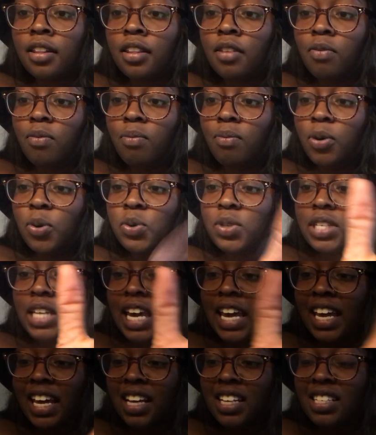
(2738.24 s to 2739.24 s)

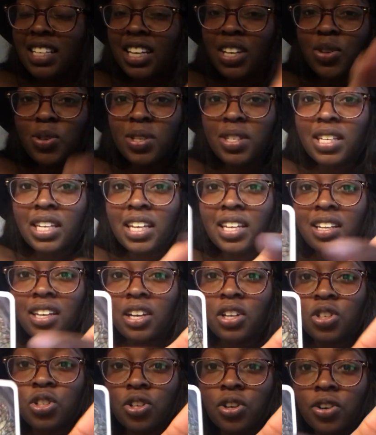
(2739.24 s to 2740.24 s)
mosaics that you see in
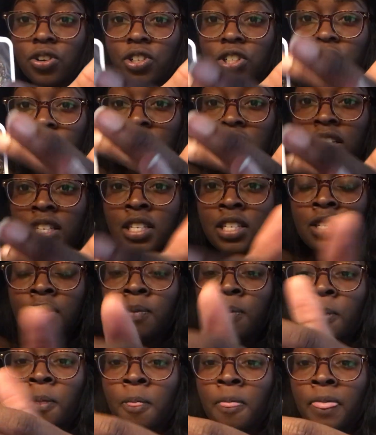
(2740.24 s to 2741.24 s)
like churches.
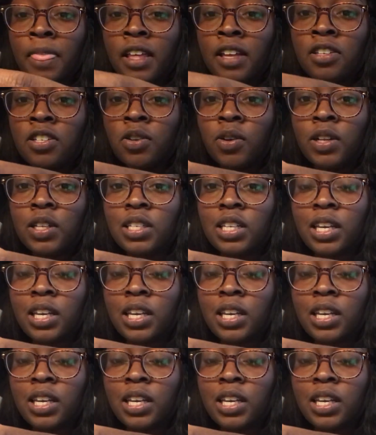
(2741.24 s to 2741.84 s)
So it's